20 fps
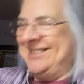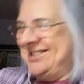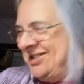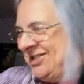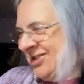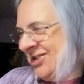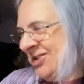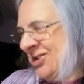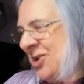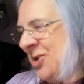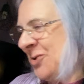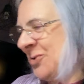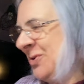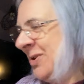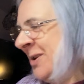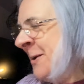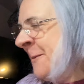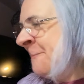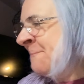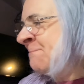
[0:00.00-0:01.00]
So
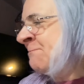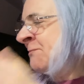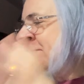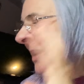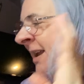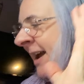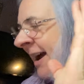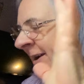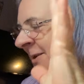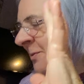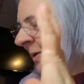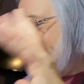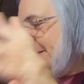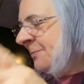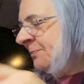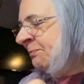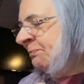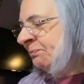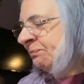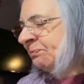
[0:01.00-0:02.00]
anyway,
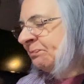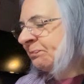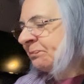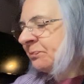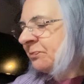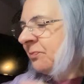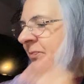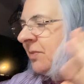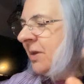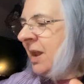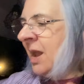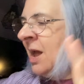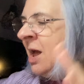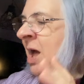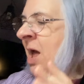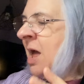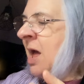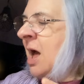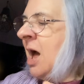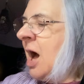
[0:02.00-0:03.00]

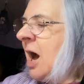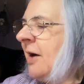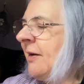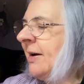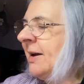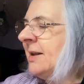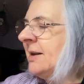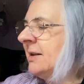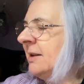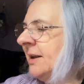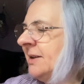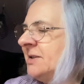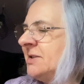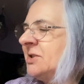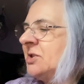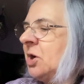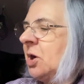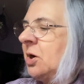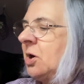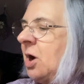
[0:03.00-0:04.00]
all right, let's
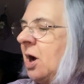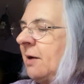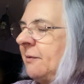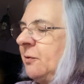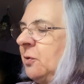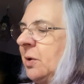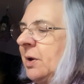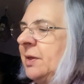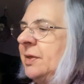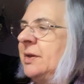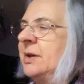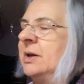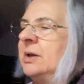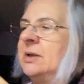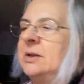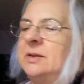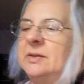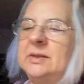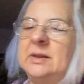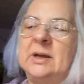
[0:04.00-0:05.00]
start off with,
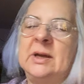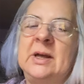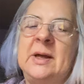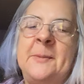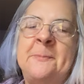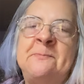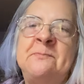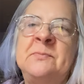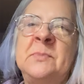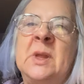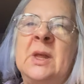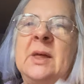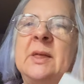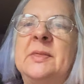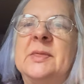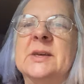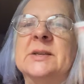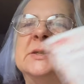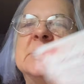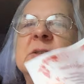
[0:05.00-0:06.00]

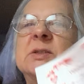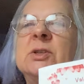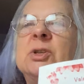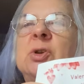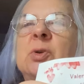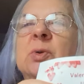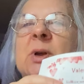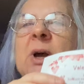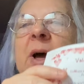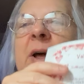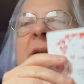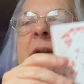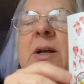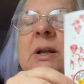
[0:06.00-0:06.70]
this is, you got